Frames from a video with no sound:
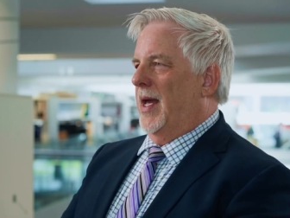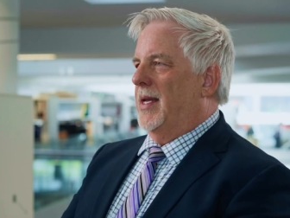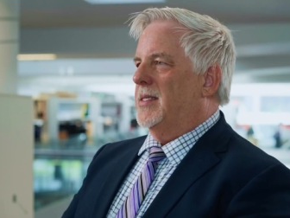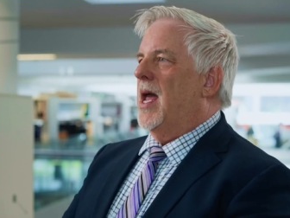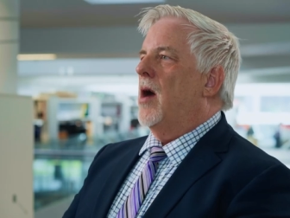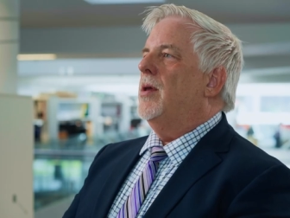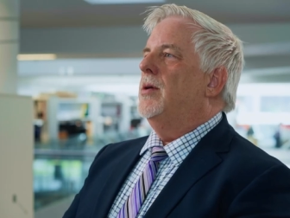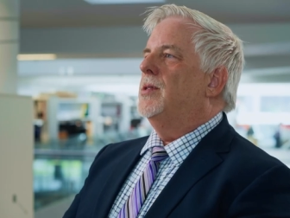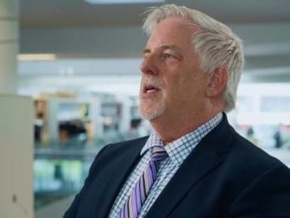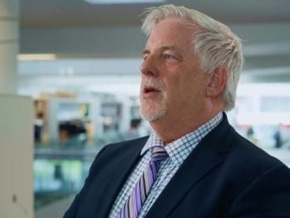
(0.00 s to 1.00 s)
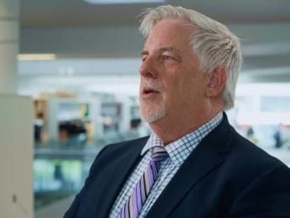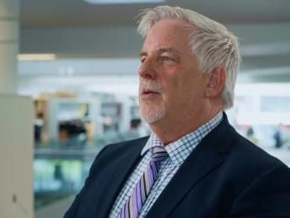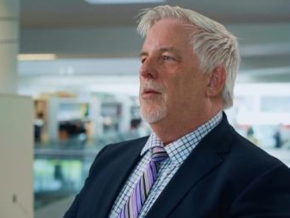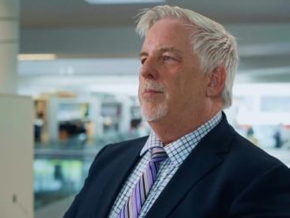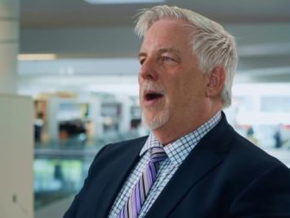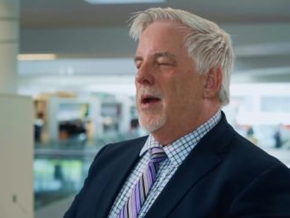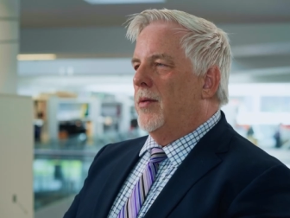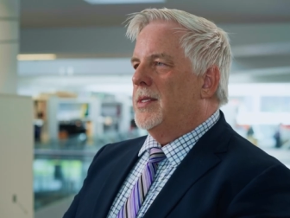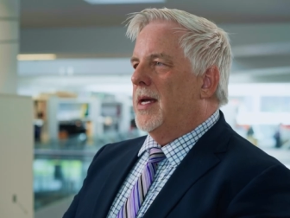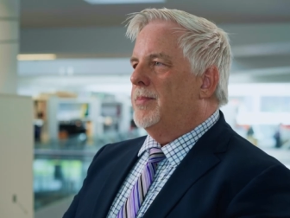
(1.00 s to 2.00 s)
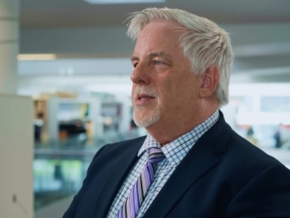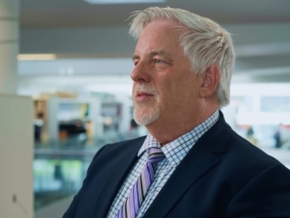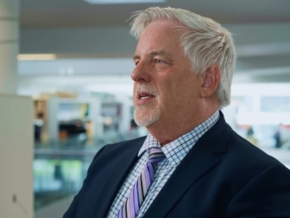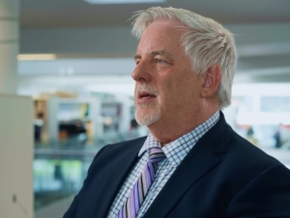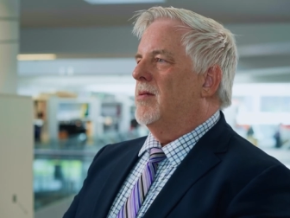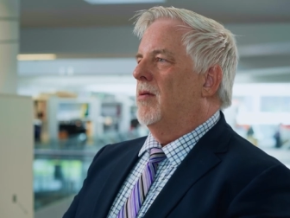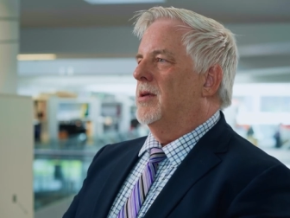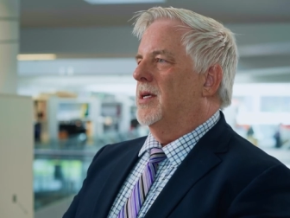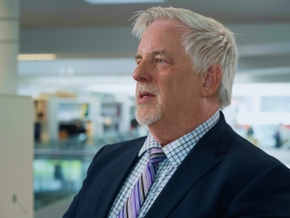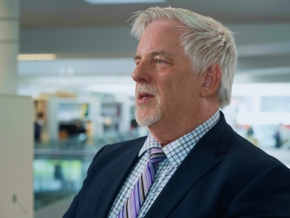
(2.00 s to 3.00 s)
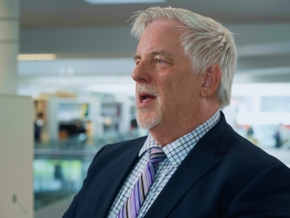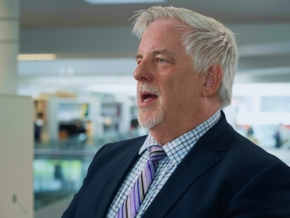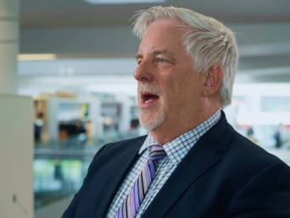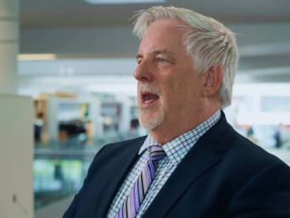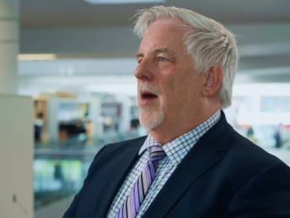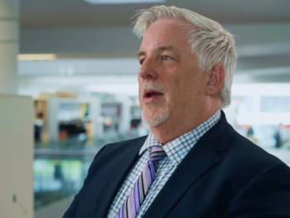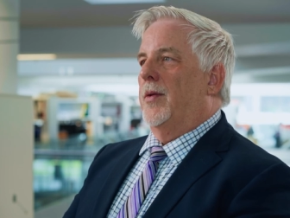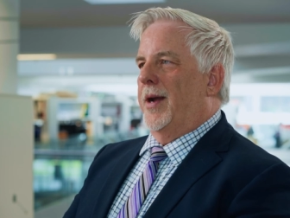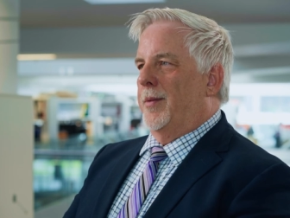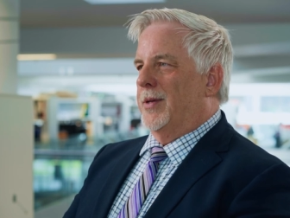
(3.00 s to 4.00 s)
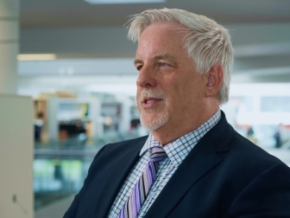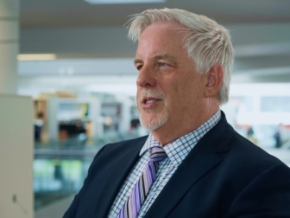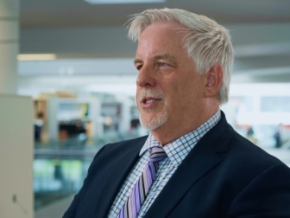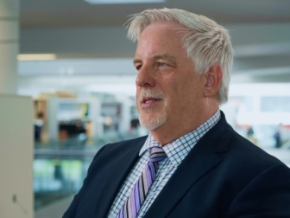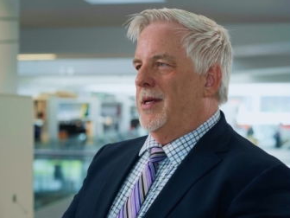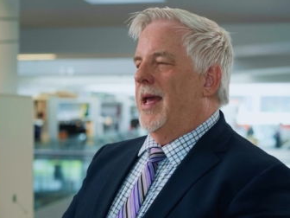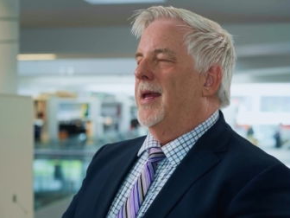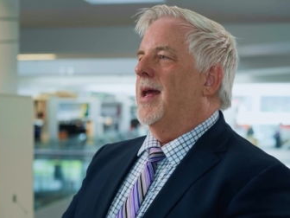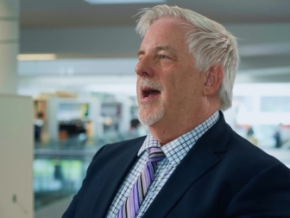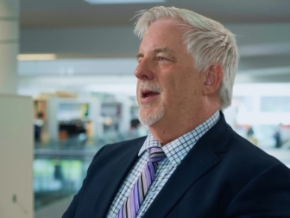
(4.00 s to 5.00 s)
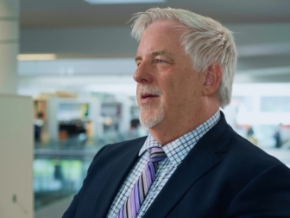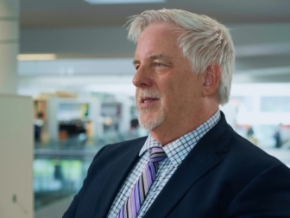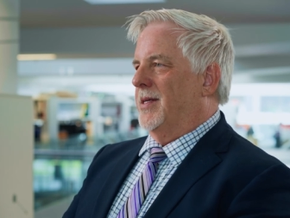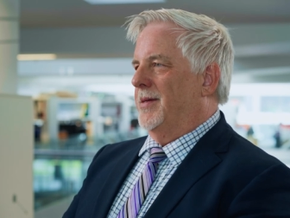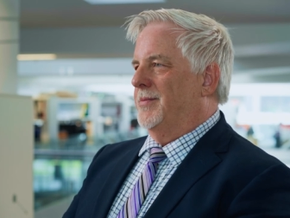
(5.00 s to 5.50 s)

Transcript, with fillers: and is now using new bioadaptive technologies, allowing greater precision and accuracy.